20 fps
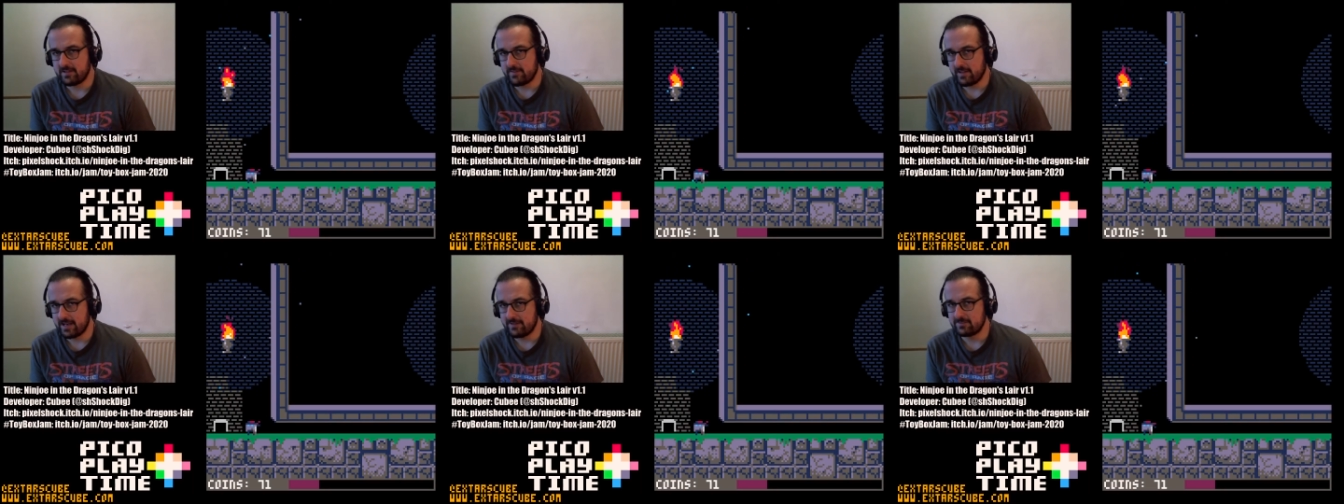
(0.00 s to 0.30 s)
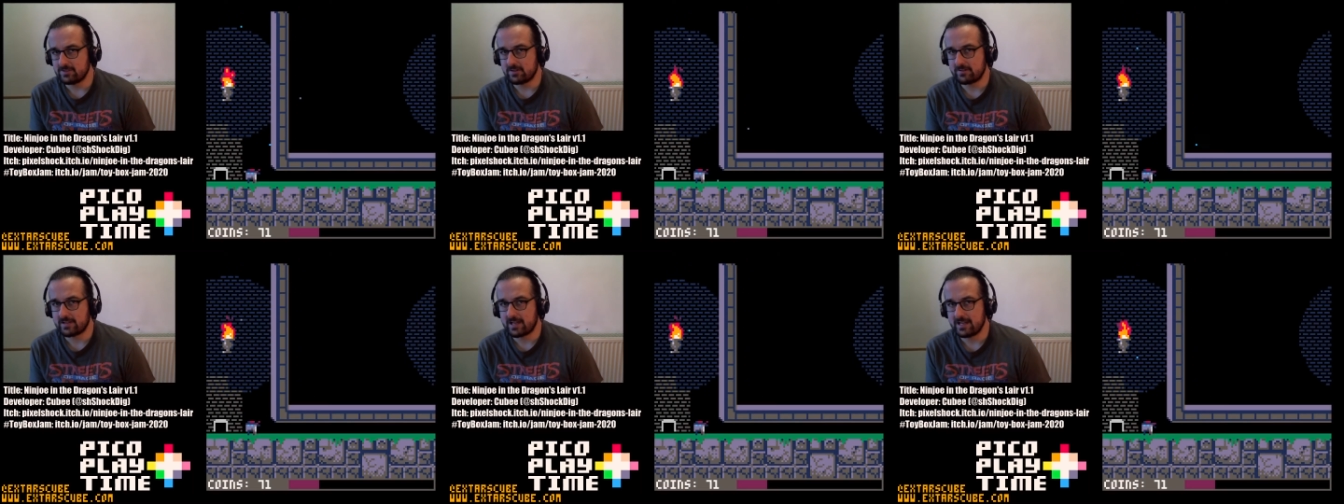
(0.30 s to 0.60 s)
the
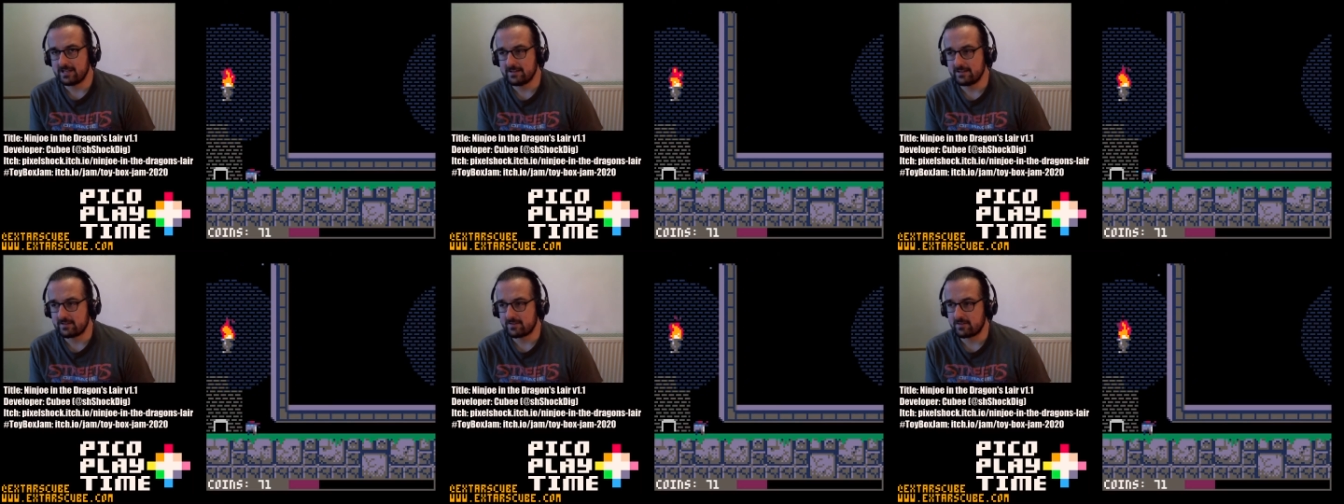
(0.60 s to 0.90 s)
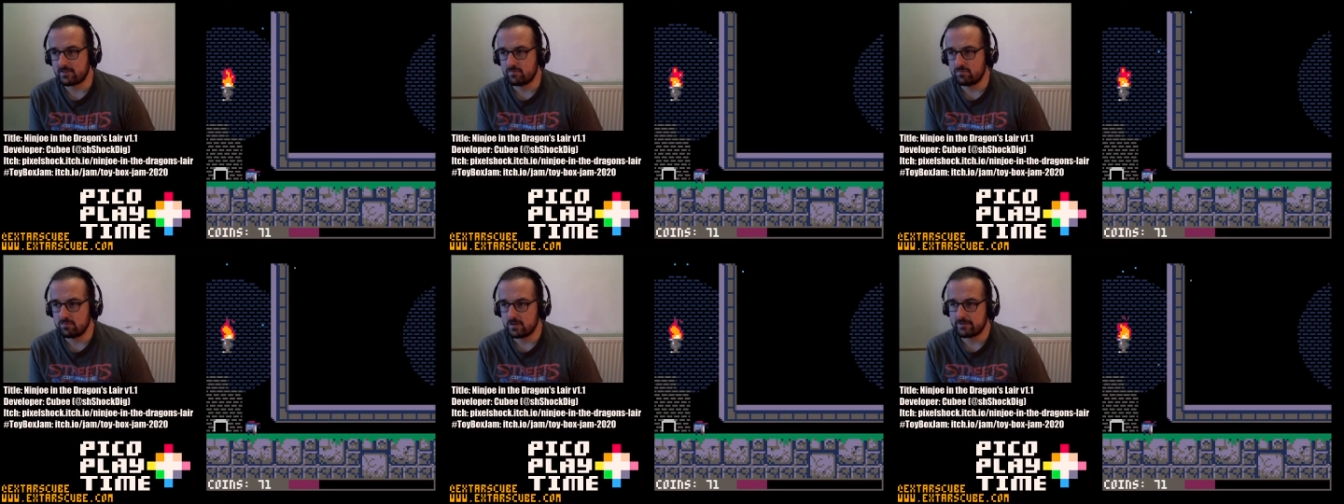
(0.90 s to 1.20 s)
level design in this
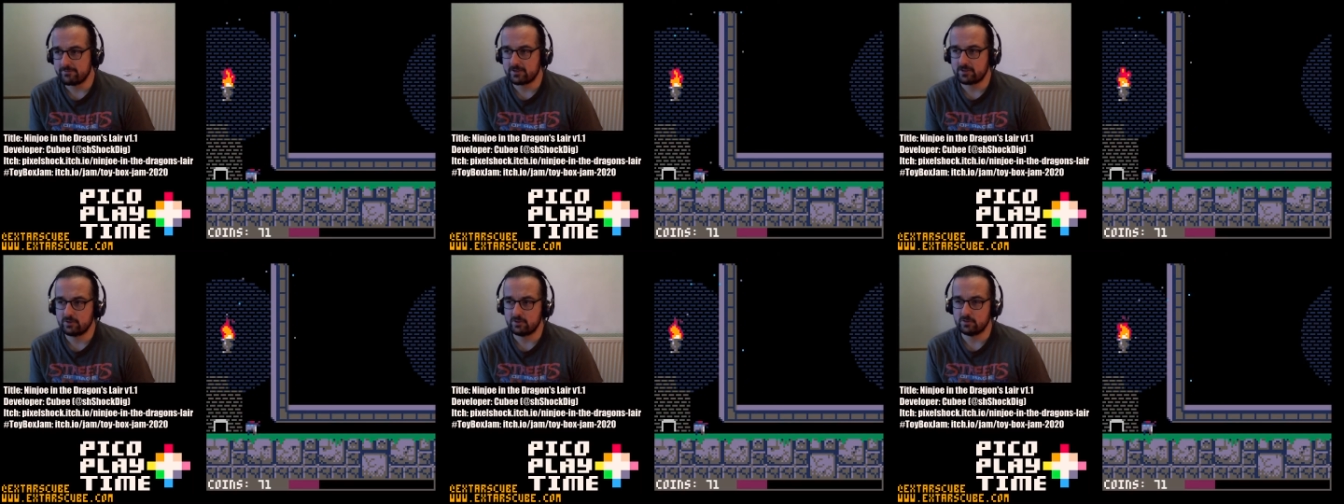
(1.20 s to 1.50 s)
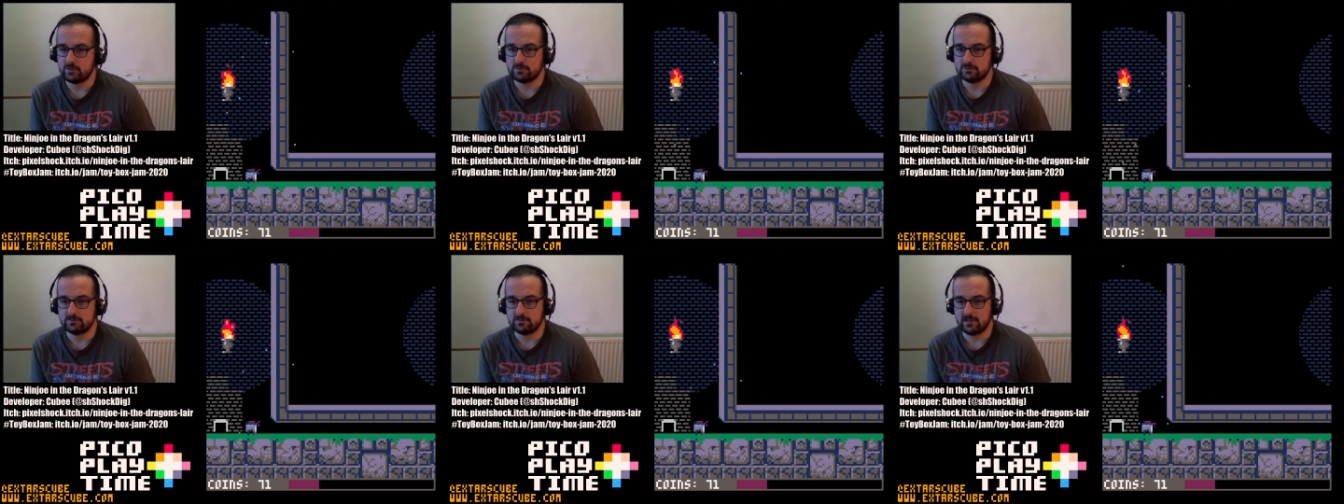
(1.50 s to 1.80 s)
is really
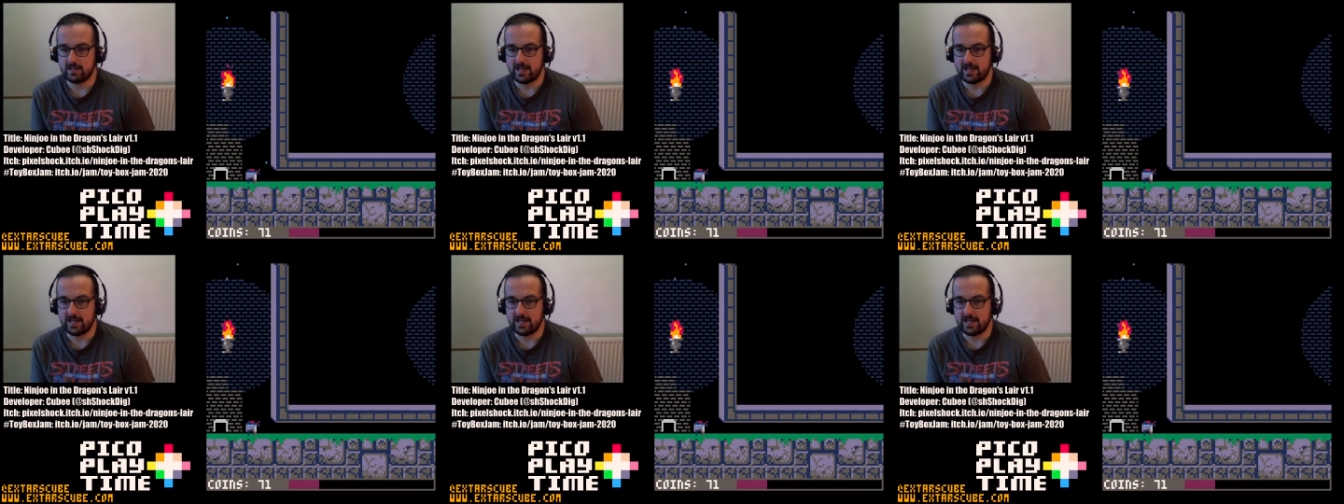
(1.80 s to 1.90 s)
cool.